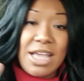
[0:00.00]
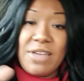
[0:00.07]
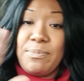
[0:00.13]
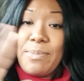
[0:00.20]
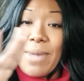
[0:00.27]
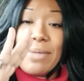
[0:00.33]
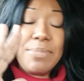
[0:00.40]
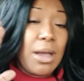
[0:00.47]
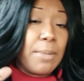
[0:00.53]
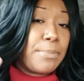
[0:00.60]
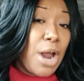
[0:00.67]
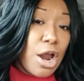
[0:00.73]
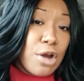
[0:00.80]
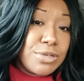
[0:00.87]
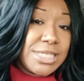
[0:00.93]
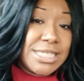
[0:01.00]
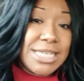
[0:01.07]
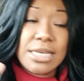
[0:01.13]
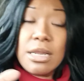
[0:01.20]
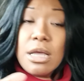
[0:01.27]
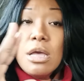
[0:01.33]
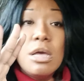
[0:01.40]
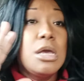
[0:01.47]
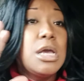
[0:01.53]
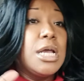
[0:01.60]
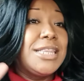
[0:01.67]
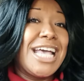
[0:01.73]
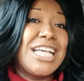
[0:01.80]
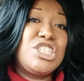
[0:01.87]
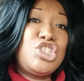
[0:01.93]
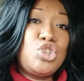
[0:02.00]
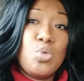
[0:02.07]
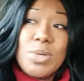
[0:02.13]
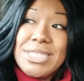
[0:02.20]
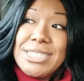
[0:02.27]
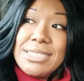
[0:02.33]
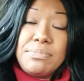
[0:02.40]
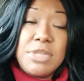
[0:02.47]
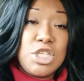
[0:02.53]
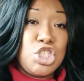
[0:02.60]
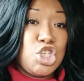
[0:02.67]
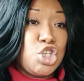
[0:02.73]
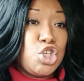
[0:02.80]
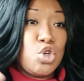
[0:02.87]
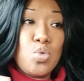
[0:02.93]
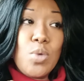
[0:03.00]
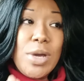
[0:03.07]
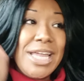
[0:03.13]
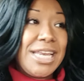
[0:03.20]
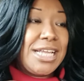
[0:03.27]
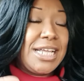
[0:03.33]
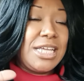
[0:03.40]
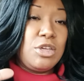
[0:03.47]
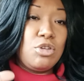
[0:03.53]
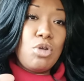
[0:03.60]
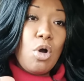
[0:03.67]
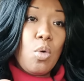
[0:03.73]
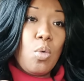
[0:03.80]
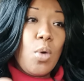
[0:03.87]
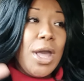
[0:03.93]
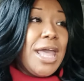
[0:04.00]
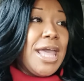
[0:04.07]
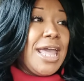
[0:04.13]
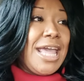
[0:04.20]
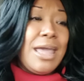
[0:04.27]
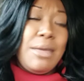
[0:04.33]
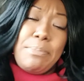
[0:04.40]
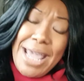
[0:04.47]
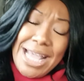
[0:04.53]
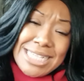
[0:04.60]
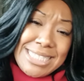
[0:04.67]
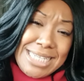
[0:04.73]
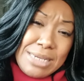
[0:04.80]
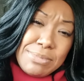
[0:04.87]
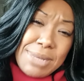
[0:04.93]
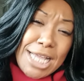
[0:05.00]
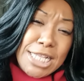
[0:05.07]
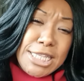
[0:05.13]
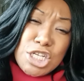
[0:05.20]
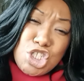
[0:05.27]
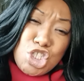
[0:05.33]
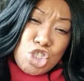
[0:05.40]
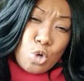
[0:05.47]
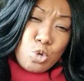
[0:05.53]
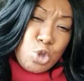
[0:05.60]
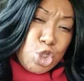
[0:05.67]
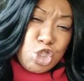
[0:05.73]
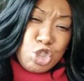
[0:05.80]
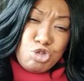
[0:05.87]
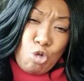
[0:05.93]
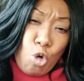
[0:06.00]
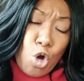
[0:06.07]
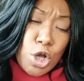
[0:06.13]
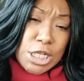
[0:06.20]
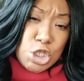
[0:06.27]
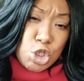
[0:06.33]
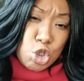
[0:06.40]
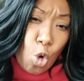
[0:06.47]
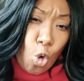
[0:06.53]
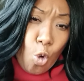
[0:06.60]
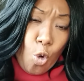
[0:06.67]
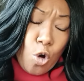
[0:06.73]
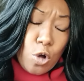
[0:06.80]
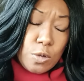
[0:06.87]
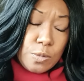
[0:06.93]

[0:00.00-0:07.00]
It may be a person that's doing something to you, and you know, it may seem like they're so strong and tall.